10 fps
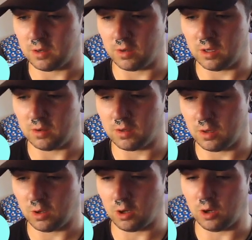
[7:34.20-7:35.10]
Oh no.
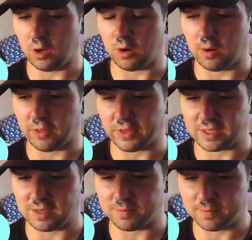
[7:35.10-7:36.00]
Oh, I
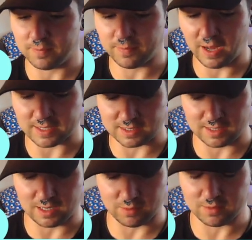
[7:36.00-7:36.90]
think he
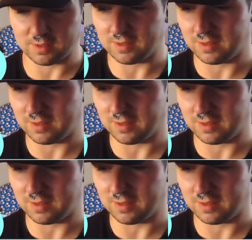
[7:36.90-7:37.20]
passes out.